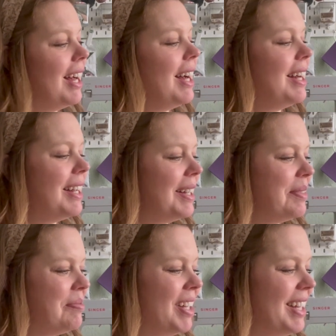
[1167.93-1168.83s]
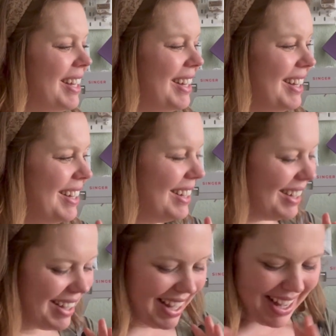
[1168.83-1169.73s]
Um
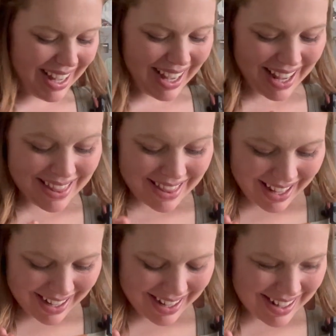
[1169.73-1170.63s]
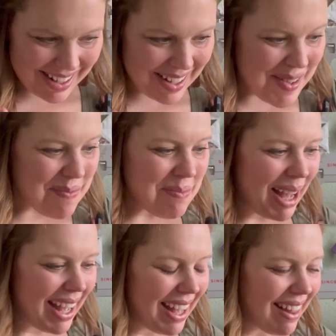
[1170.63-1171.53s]
and then
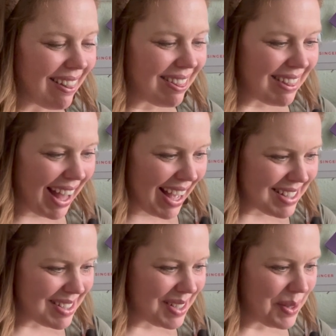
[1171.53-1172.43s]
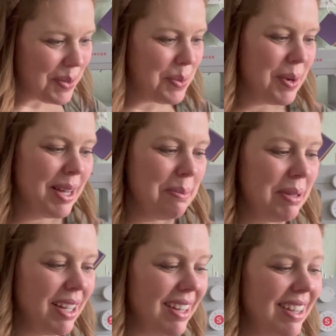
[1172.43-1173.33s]
my last whip
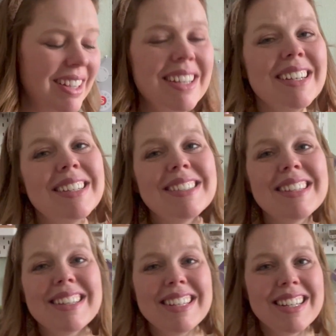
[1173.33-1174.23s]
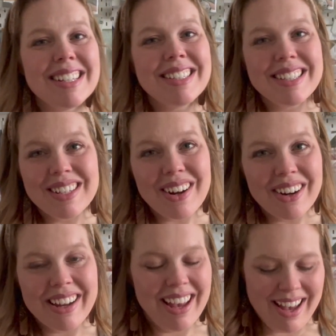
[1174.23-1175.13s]
is the
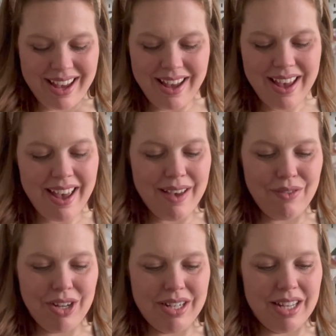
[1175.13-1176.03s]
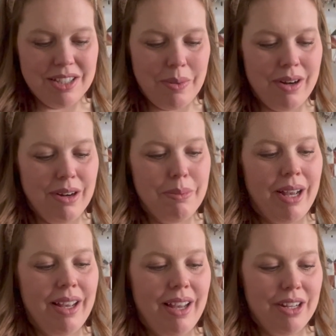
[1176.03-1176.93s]
DRK Everyday Sweater
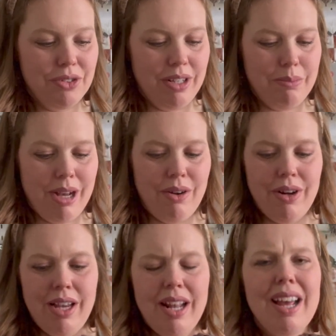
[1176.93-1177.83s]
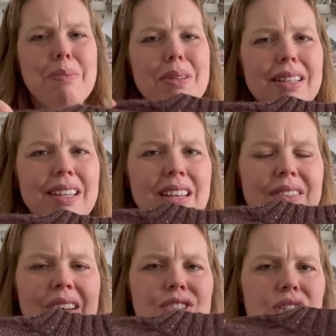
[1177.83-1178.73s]
by Andrea Mowry. And I believe
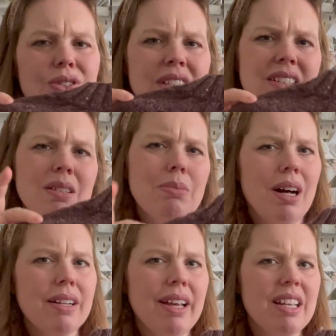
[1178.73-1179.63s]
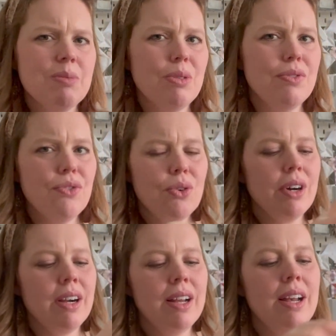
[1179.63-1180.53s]
I've shown this on the podcast before.